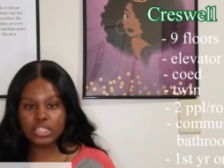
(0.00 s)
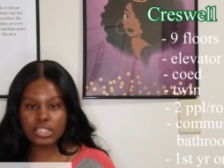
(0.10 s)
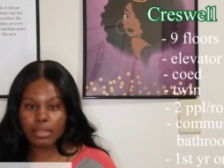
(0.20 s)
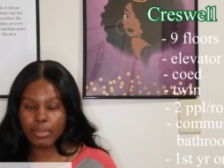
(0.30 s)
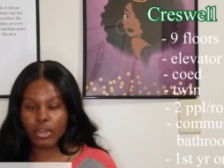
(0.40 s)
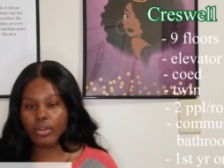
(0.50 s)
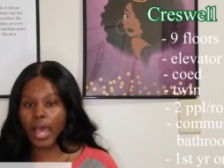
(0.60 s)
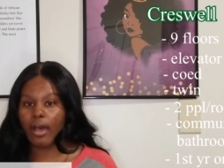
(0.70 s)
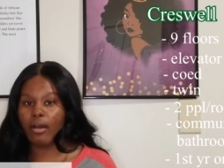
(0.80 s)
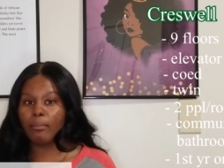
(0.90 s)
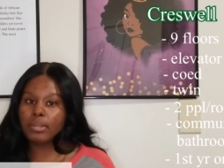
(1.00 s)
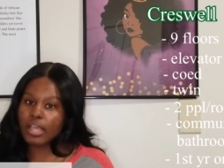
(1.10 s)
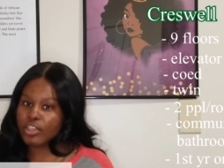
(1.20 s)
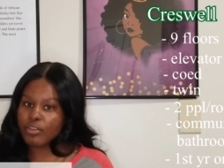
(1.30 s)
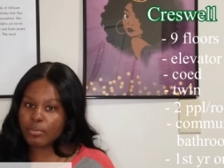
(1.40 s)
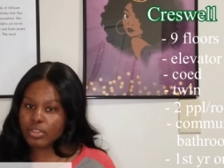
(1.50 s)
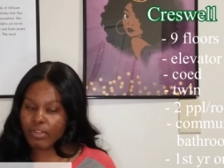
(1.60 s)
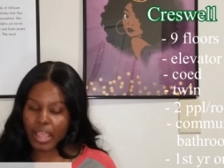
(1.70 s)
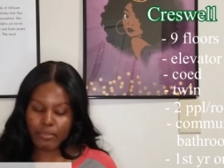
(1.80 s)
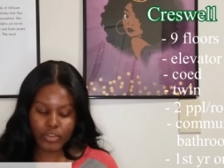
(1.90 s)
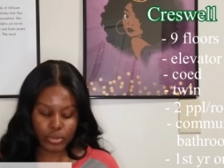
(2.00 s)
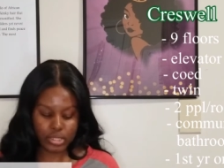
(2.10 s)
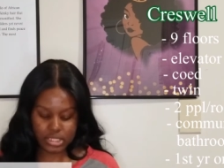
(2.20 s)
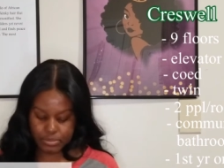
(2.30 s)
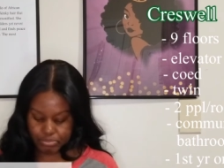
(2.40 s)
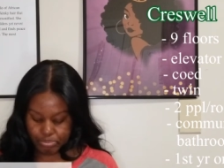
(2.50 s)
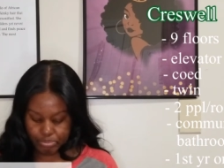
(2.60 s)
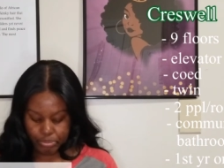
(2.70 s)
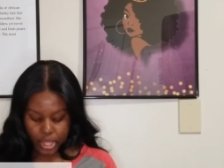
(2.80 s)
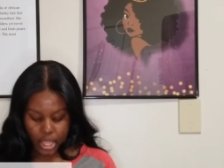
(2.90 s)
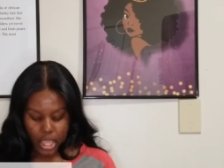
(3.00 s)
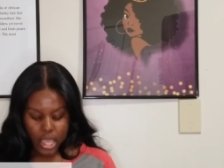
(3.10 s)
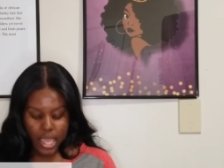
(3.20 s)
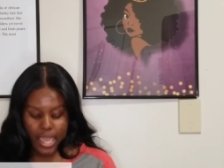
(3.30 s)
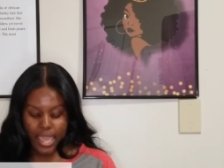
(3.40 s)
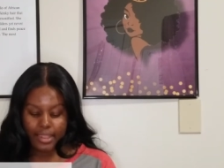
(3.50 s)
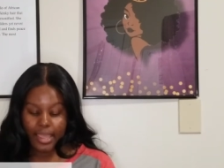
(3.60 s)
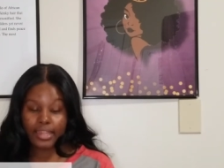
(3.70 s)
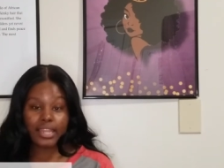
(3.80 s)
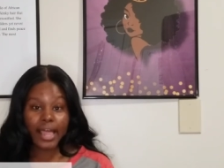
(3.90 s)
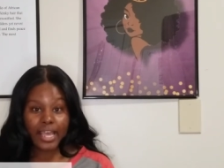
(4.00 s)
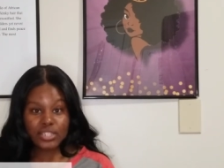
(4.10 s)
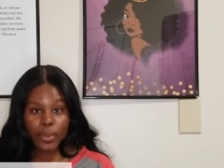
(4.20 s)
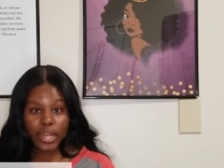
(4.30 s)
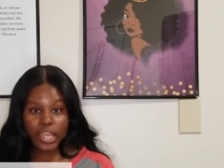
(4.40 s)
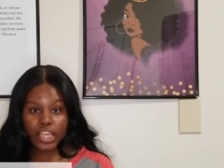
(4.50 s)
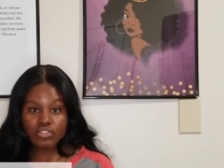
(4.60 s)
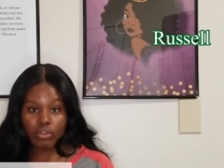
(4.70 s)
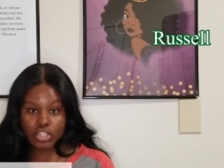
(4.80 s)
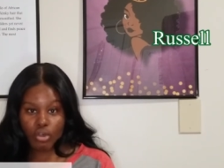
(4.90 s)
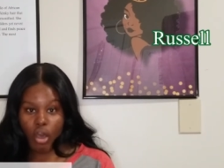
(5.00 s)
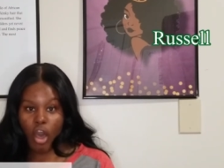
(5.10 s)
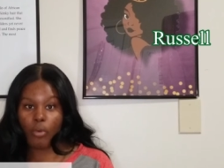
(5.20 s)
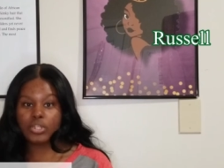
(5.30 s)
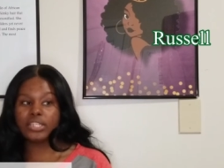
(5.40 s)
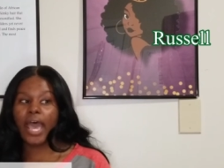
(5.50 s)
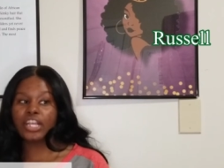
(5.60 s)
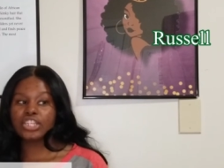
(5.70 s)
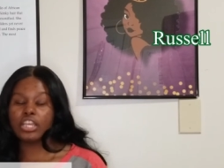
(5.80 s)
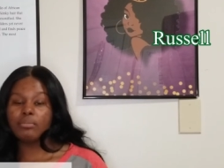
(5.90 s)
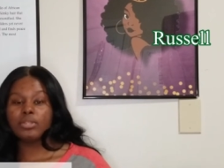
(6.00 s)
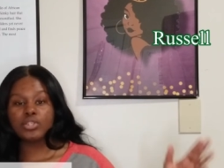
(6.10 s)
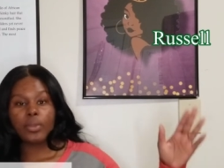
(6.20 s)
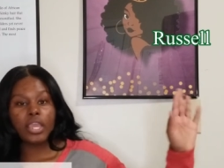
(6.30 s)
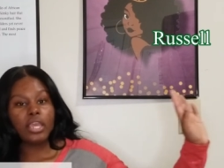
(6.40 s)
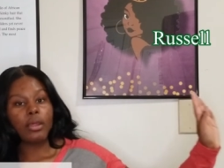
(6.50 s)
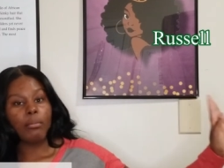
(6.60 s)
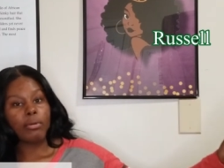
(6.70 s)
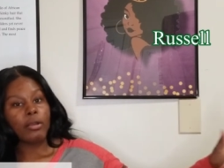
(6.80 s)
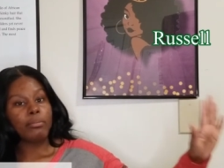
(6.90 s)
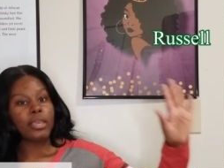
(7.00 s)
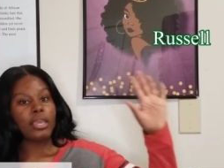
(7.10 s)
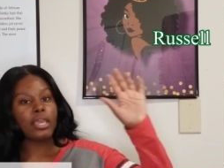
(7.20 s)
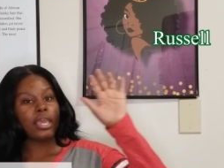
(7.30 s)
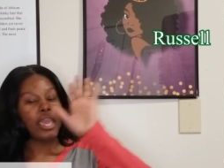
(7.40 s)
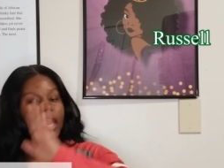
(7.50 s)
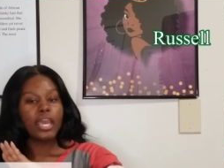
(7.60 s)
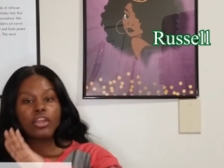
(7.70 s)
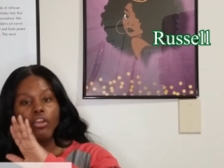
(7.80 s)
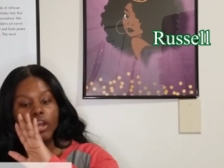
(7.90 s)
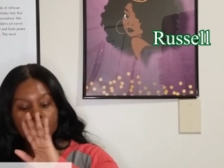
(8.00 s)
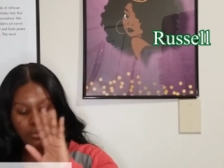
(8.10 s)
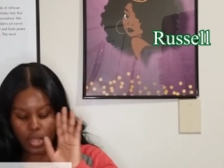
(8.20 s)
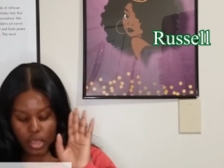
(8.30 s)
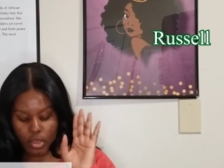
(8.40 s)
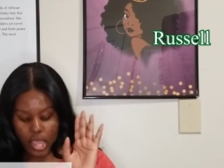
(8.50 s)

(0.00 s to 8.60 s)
just let me know and I'll plug you in with the right folks. And then the last one is Russell Hall, which is actually in between Brumby and Creswell.